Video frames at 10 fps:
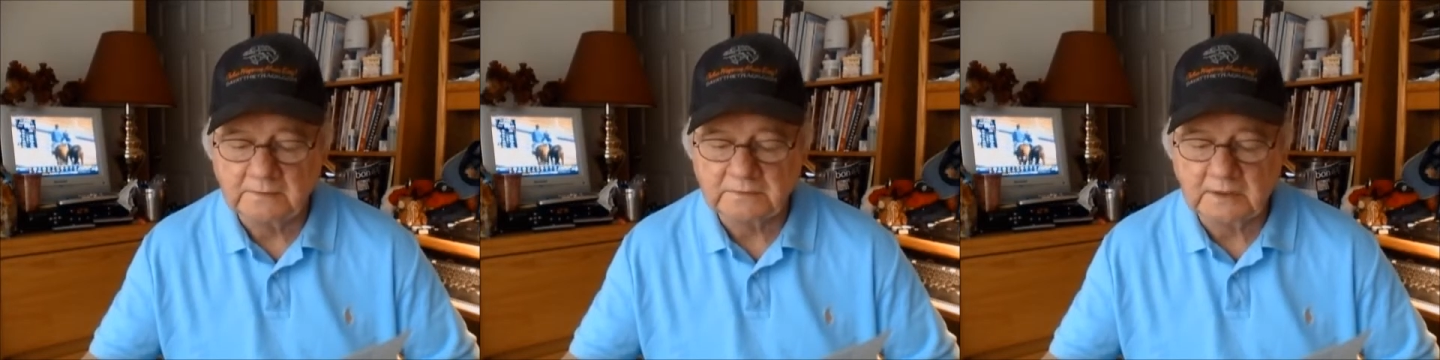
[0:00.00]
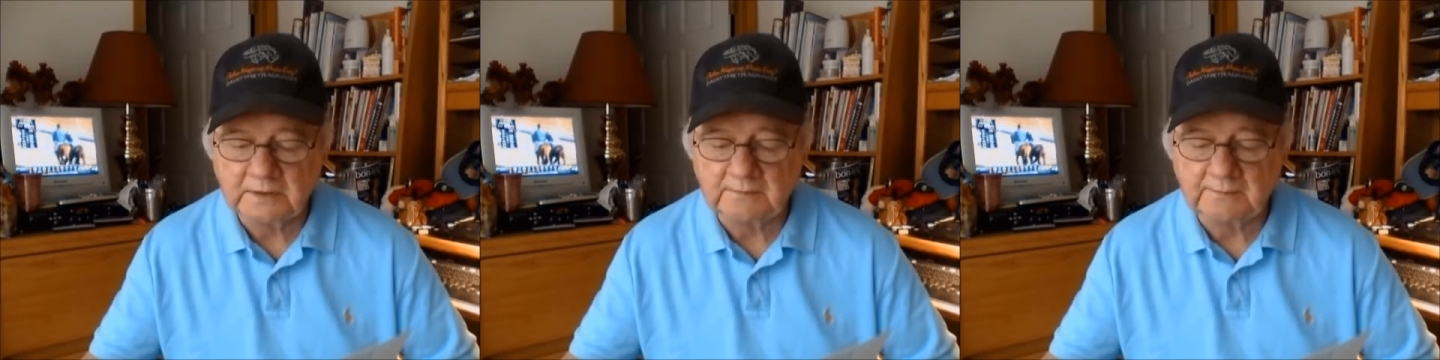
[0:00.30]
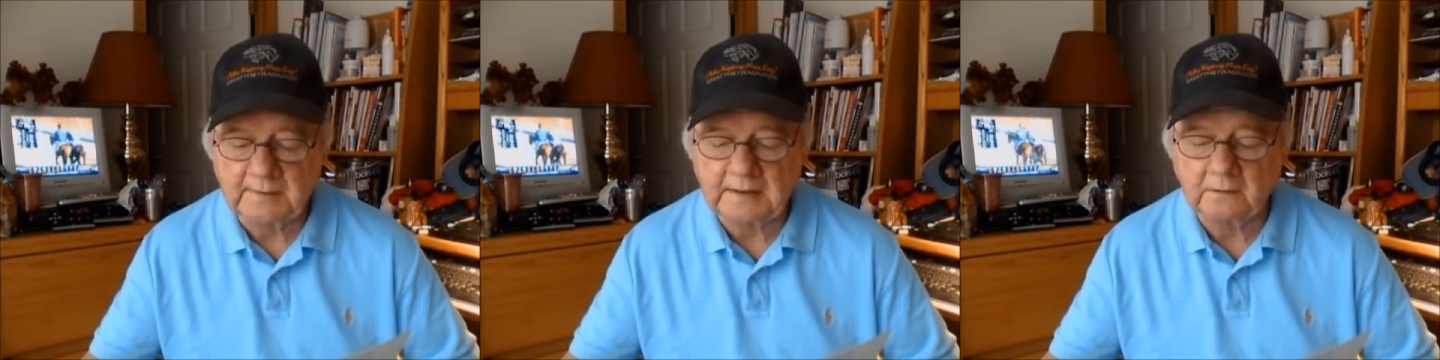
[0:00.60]
Jockey
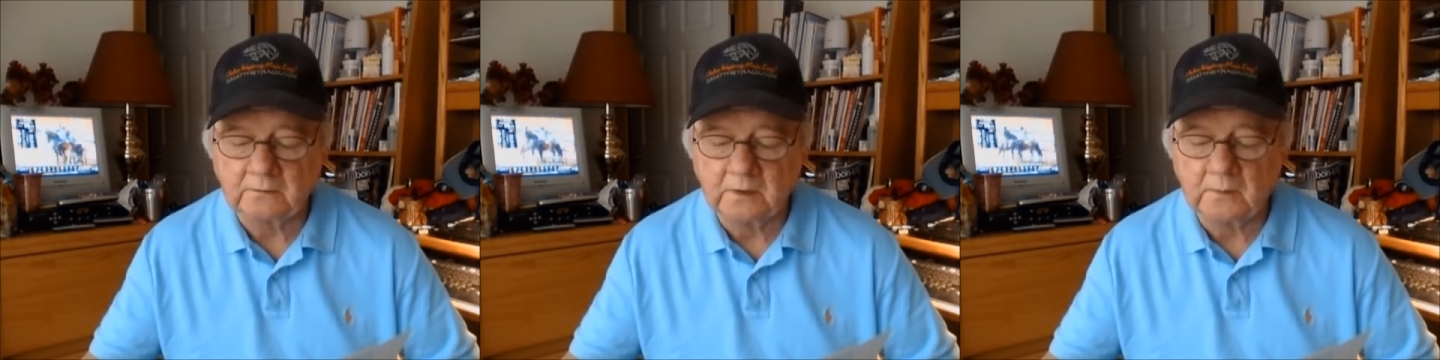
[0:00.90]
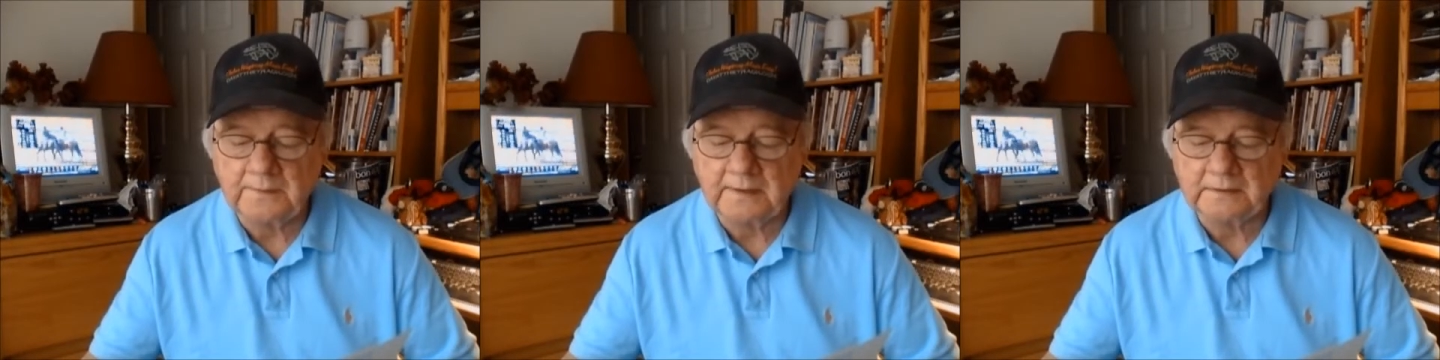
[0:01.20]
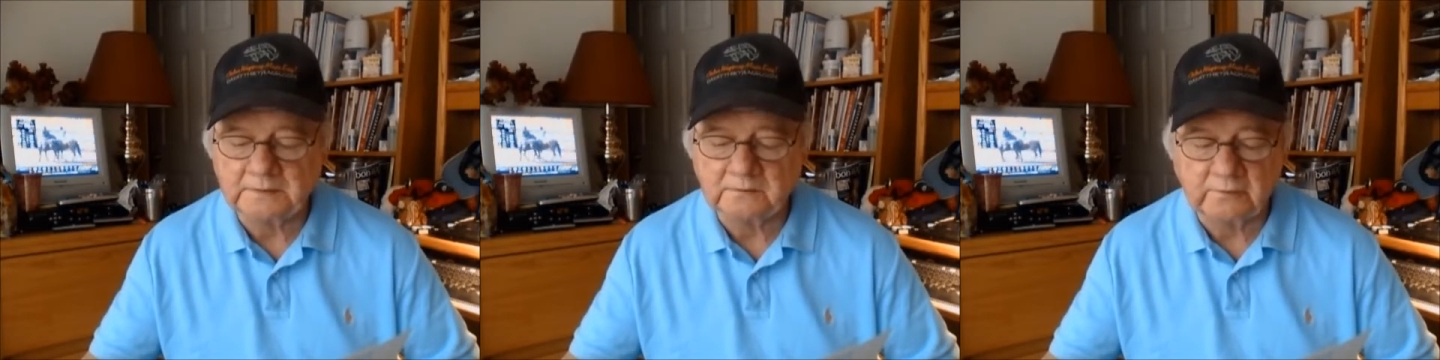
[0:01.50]
Paco
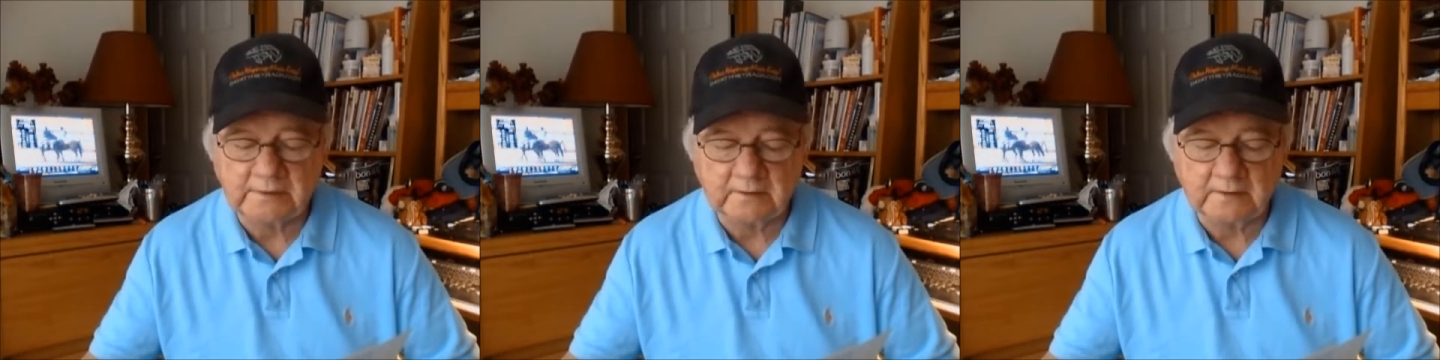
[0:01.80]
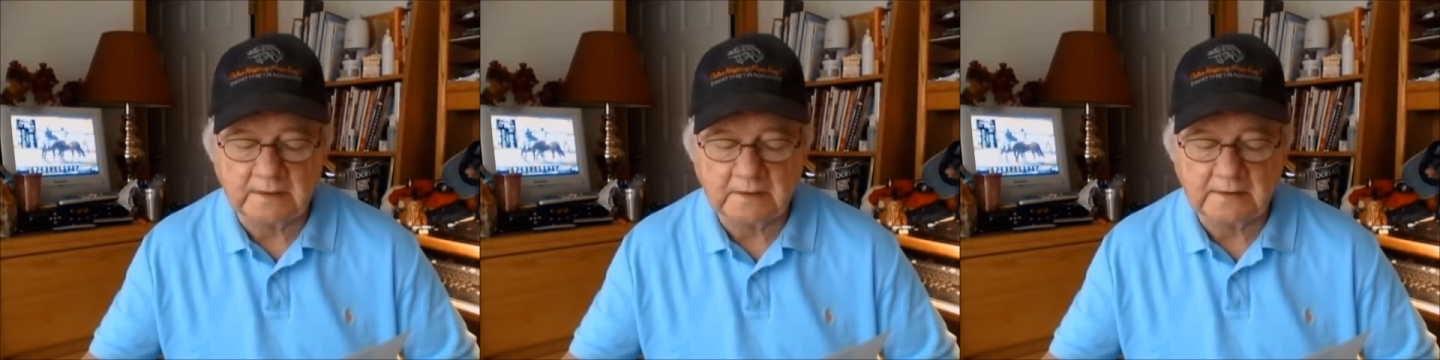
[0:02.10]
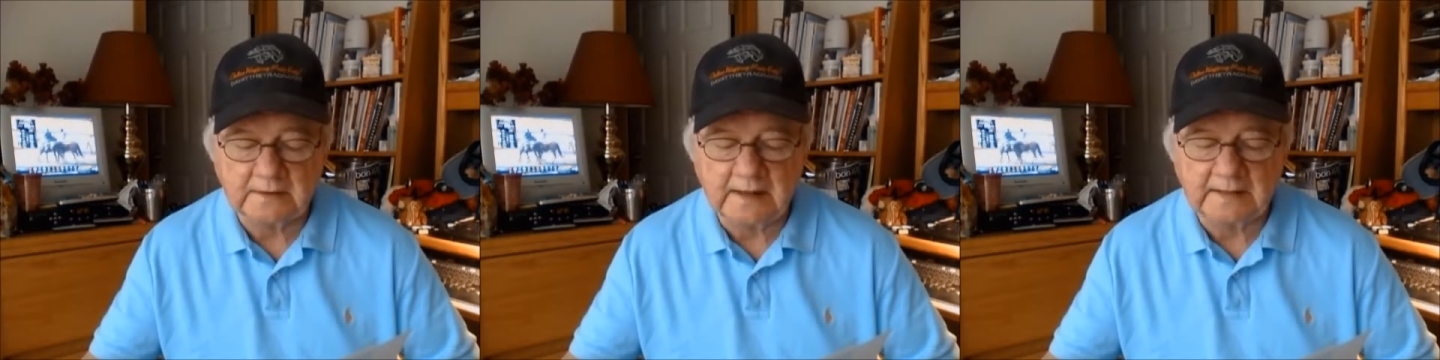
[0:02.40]
Lopez and trainer Nick
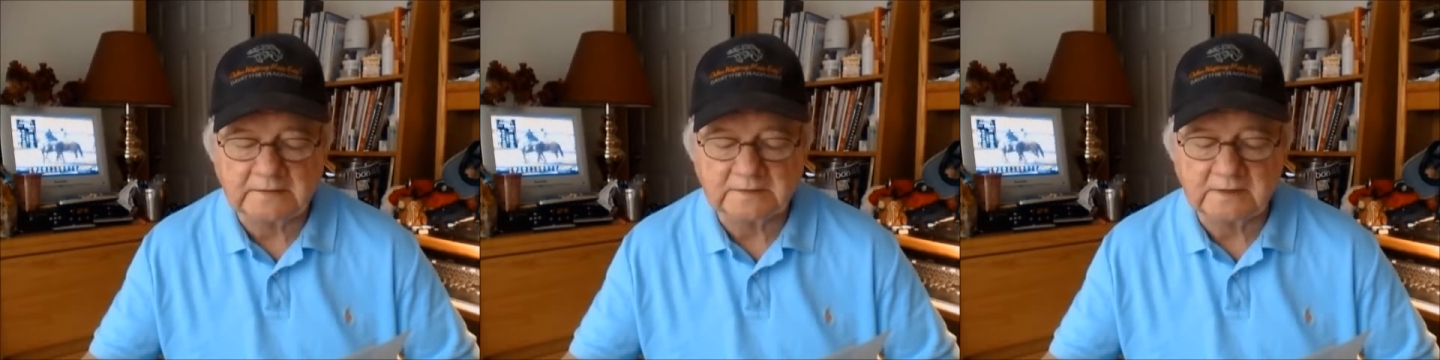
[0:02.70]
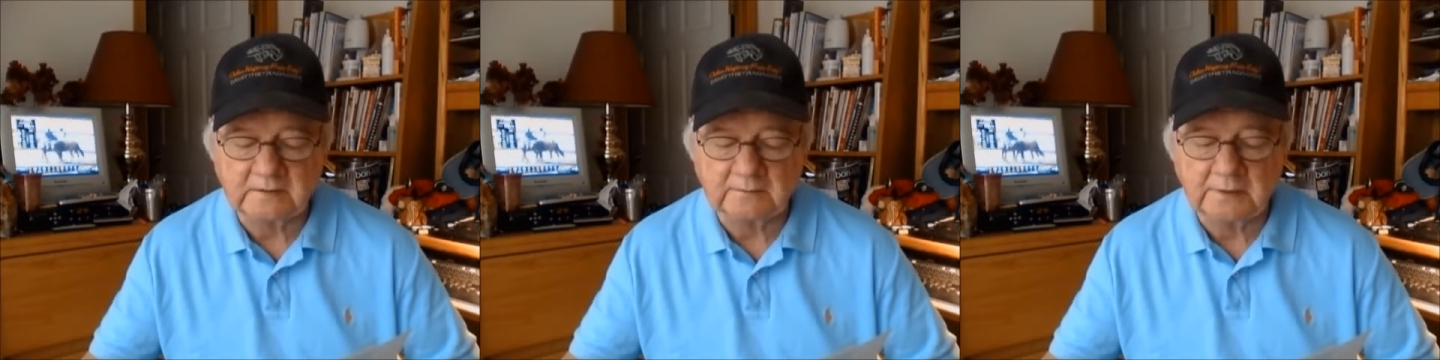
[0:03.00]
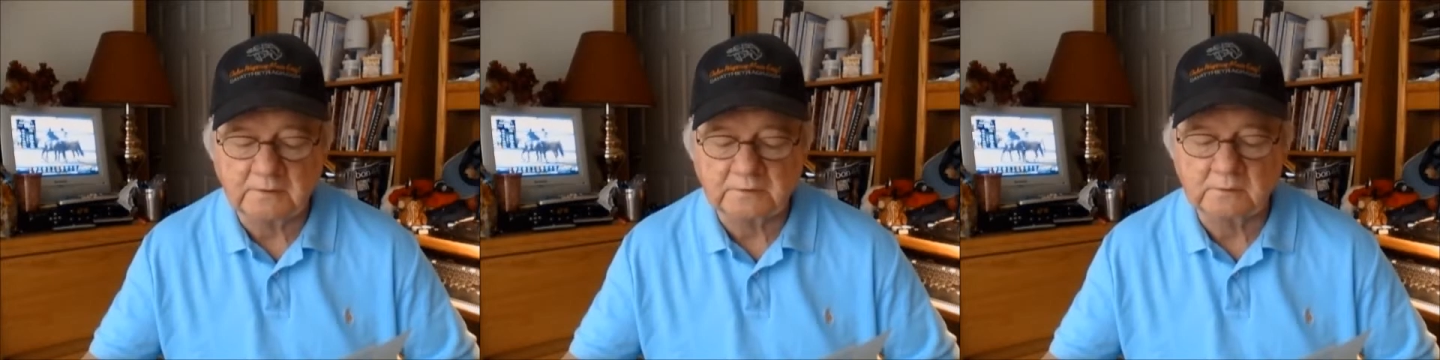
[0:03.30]
Canani send him
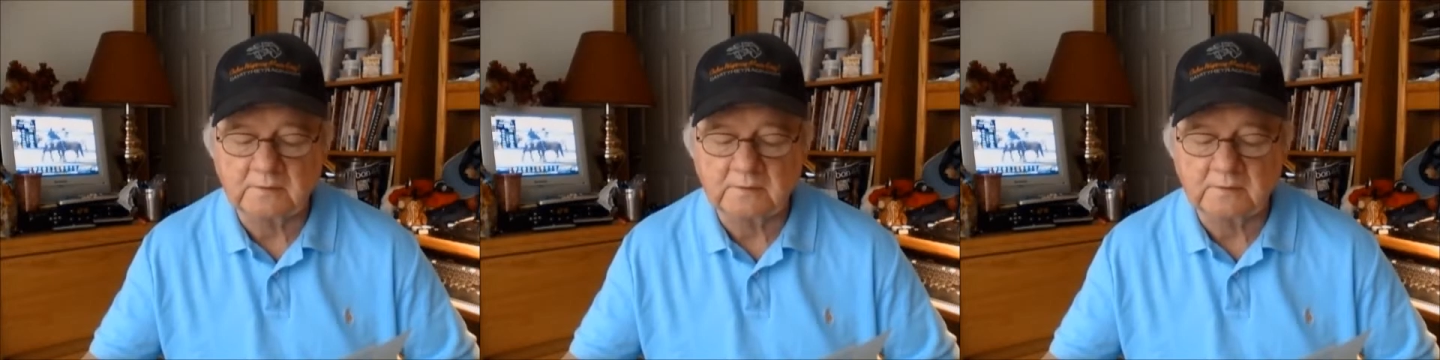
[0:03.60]
poster.